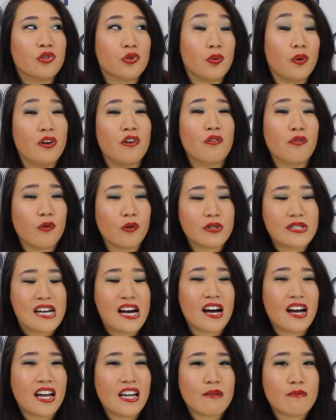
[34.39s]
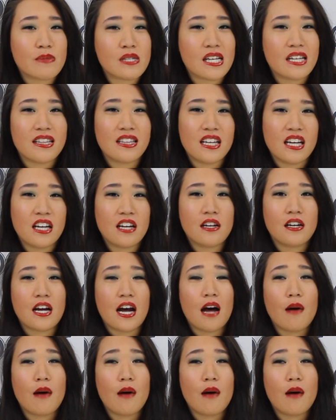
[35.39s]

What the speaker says: 3 or 4 times and then